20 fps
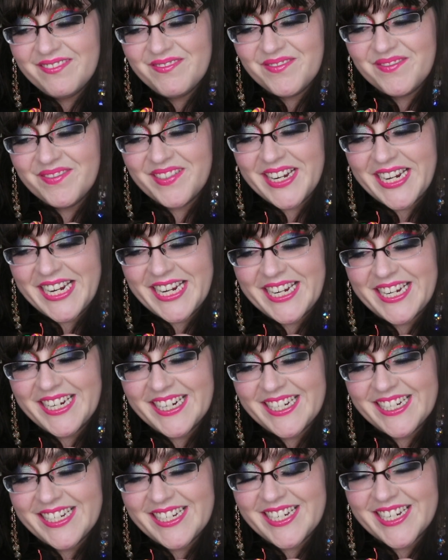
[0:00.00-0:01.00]

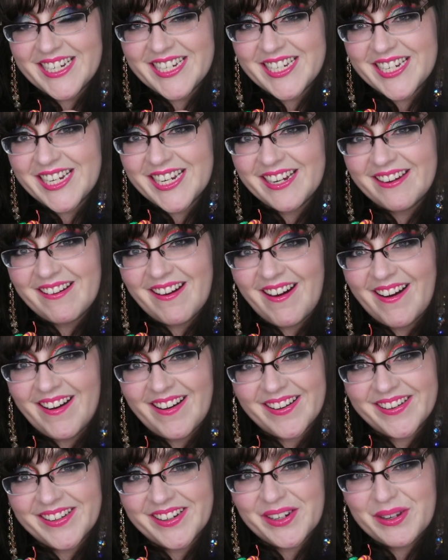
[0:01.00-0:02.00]
me dishing
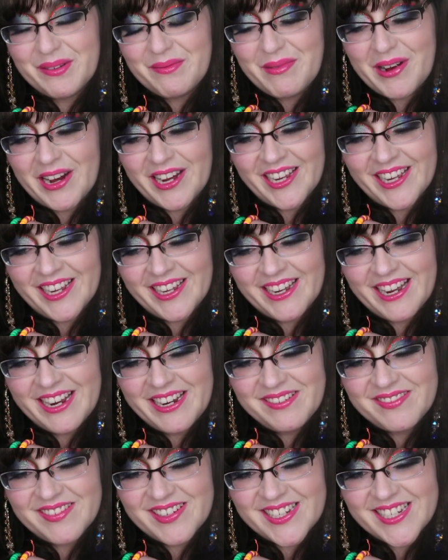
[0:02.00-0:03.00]
on my
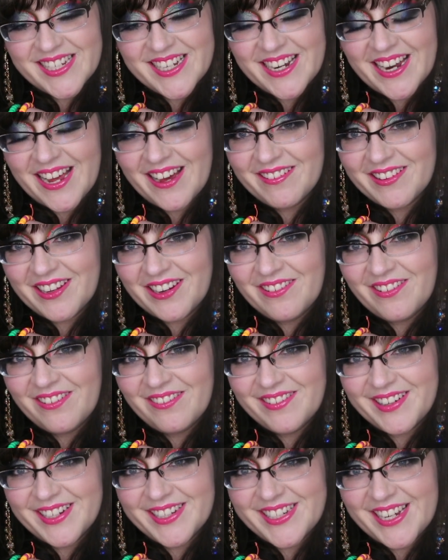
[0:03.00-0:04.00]
engagement and how that
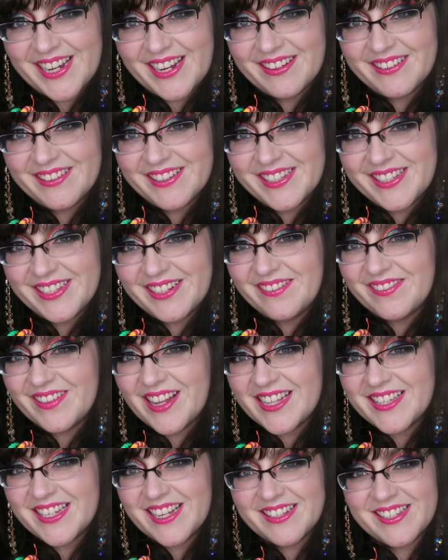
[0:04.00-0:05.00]
all went down. So if
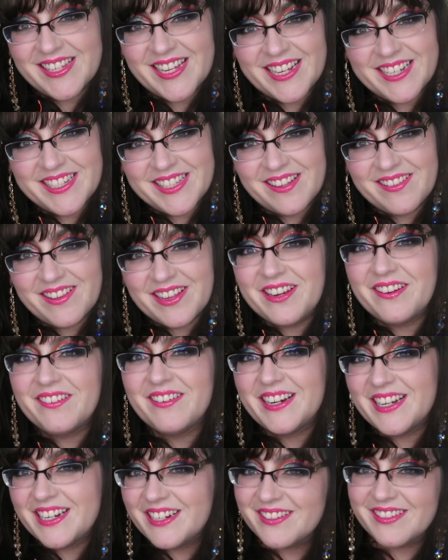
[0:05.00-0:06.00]
that sounds like something
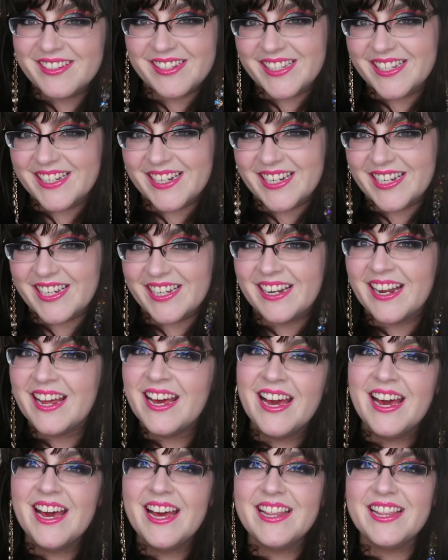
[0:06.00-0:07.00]
you're interested in,
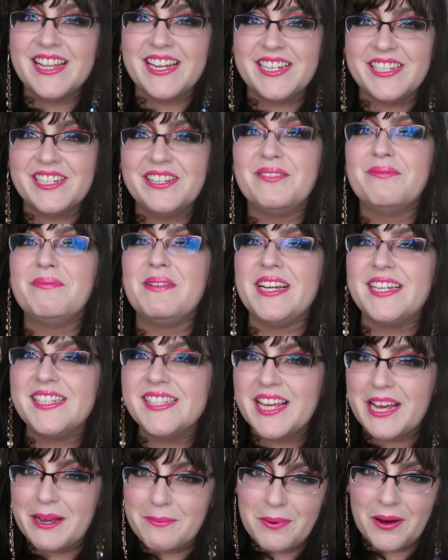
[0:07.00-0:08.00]
then do please
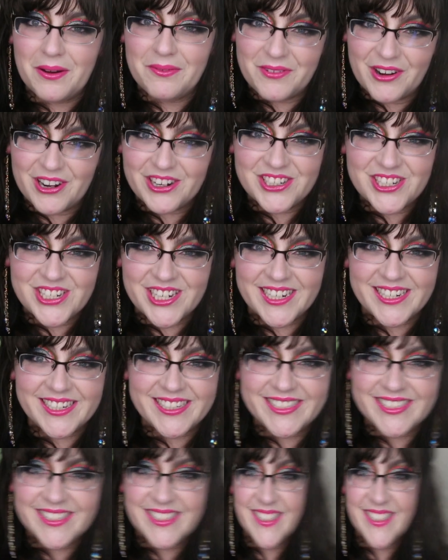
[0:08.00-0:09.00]
keep on watching.